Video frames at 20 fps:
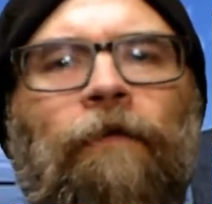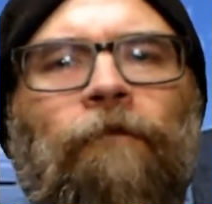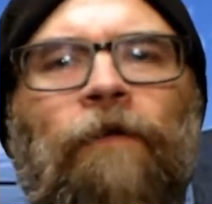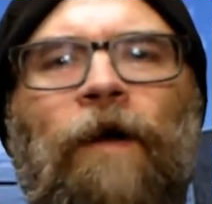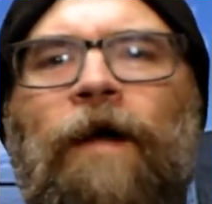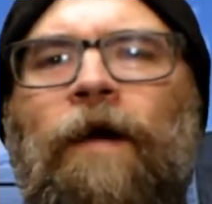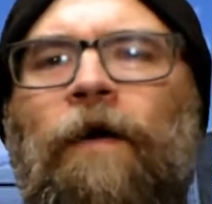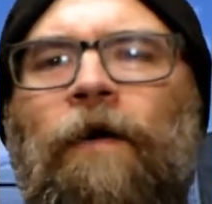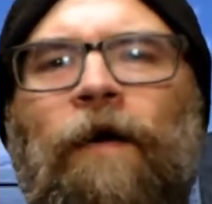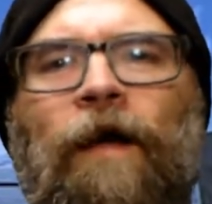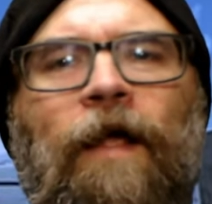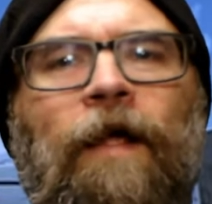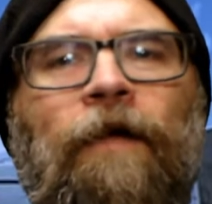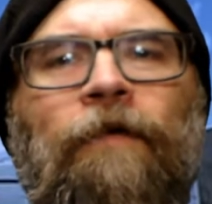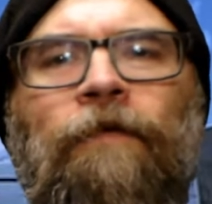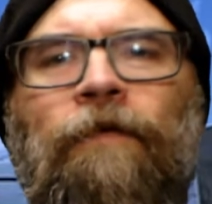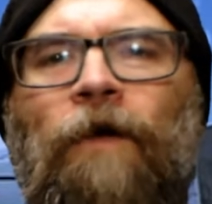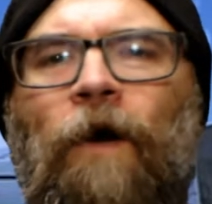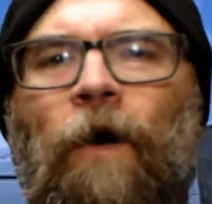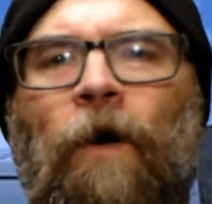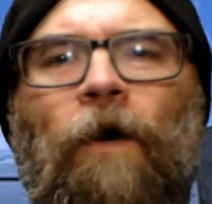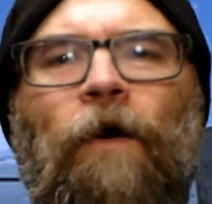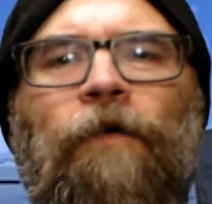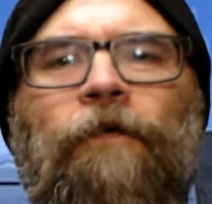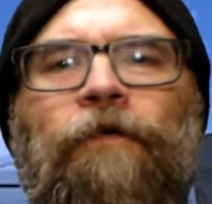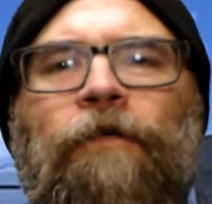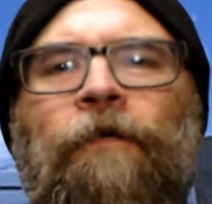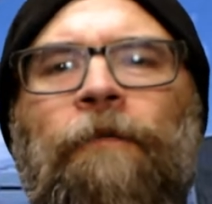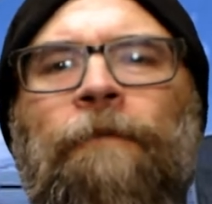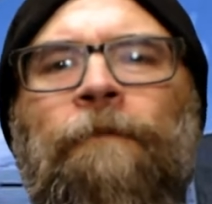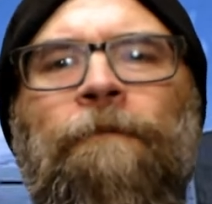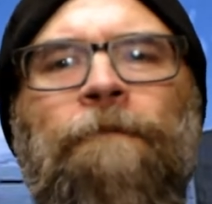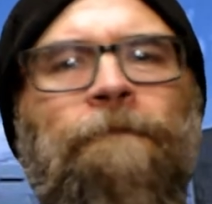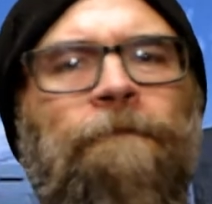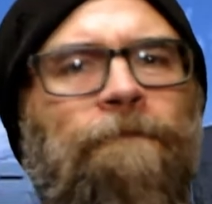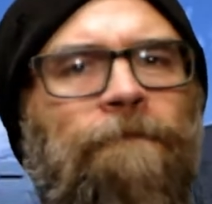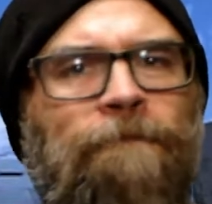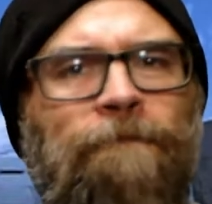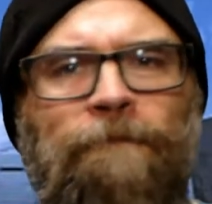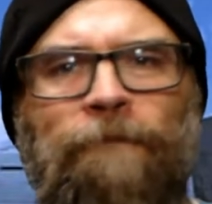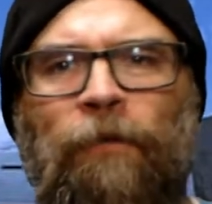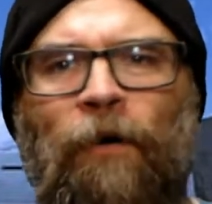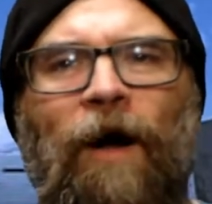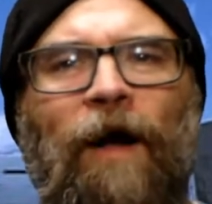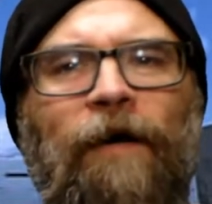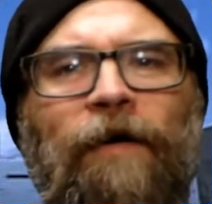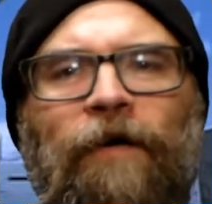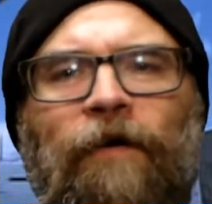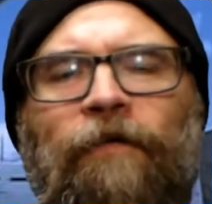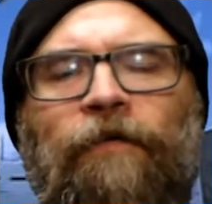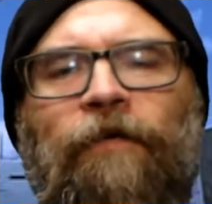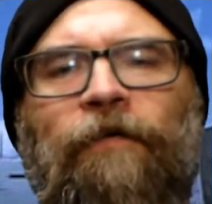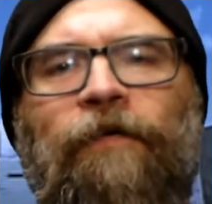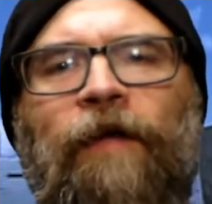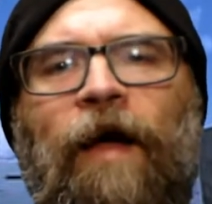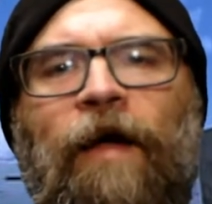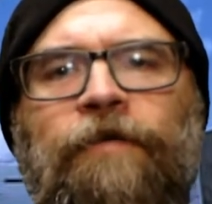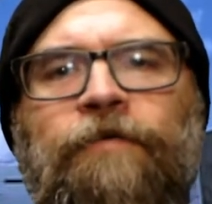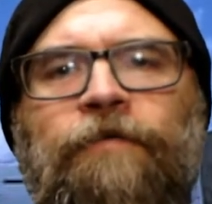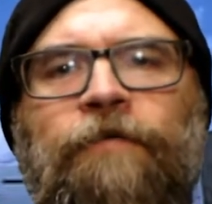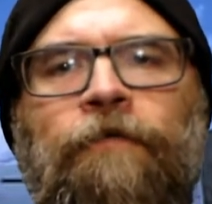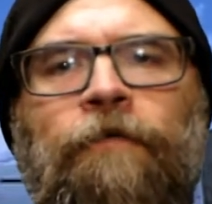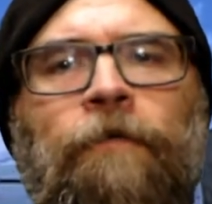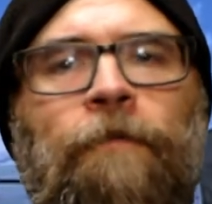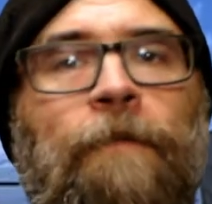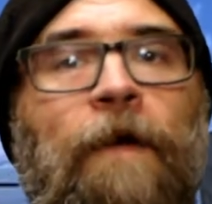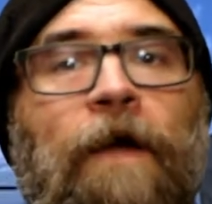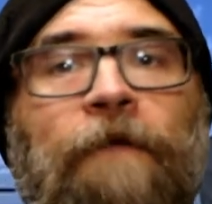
rare, and awesome products attached to them.